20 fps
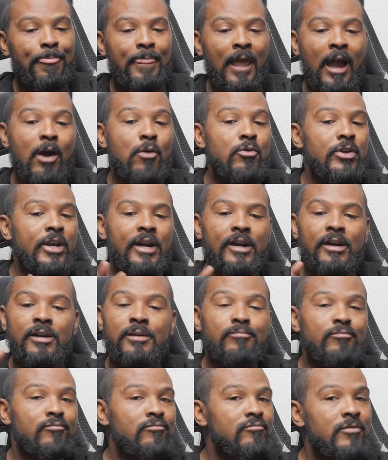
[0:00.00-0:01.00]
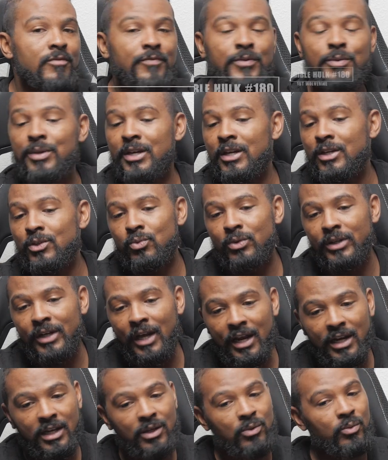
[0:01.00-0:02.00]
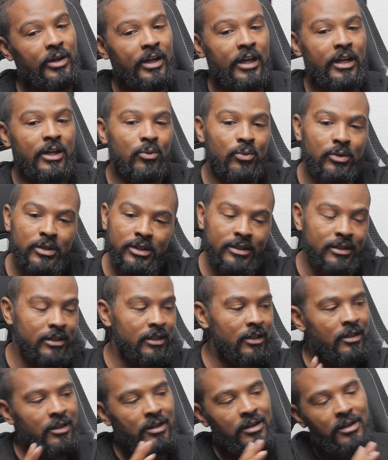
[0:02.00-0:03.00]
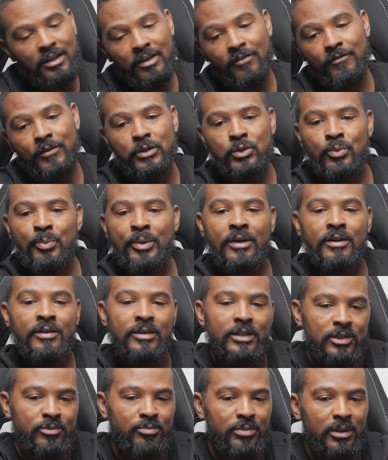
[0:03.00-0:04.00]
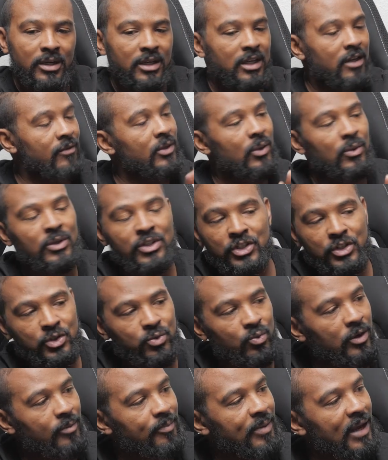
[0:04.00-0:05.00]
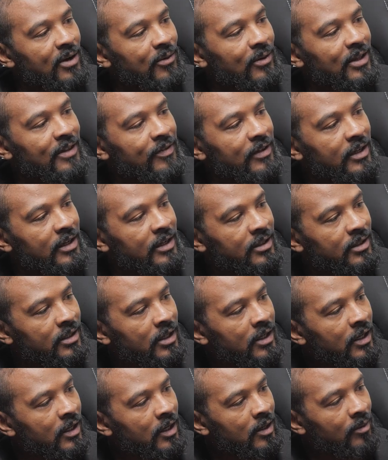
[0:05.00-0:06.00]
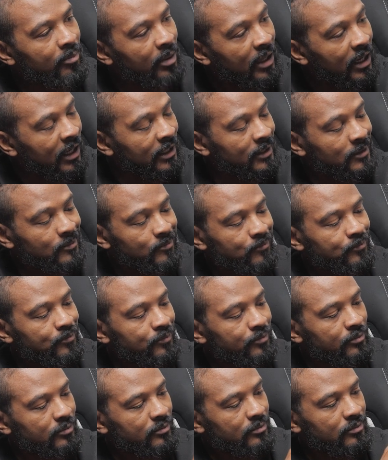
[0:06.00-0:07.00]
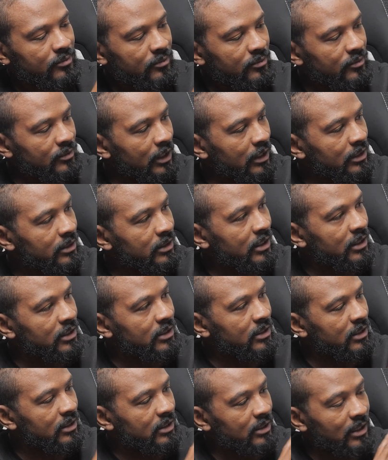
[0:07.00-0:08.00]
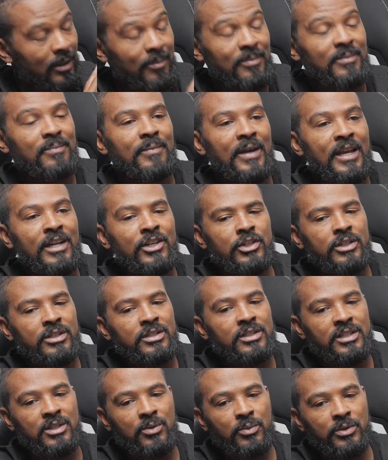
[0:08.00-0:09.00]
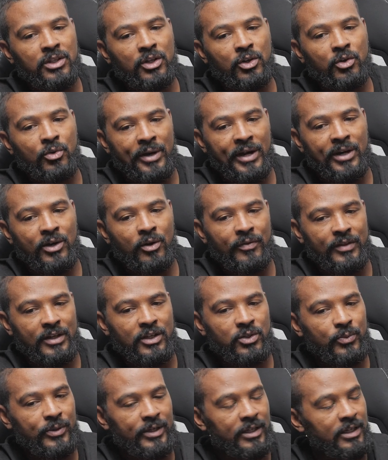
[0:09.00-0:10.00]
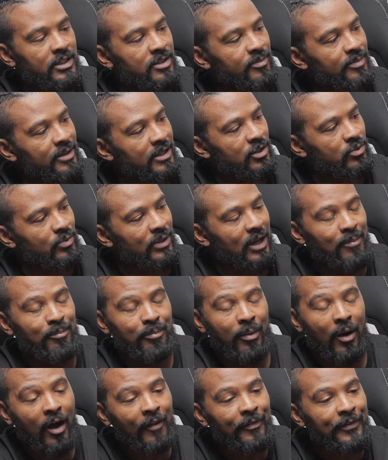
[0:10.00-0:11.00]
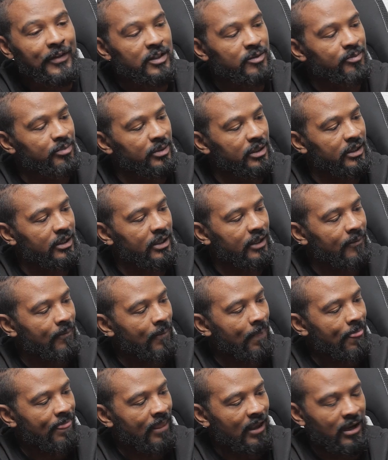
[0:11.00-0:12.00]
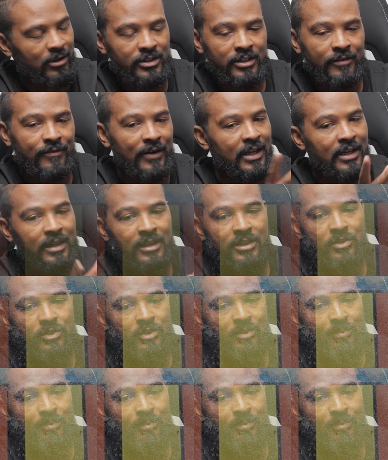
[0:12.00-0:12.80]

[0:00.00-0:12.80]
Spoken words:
Now I don't care if you think it's 180, 181. He first appeared in this book, even though it's just one panel at the end. But I'm anxious to see what the grade on this one is, because when I bought this book, I'll see if I can insert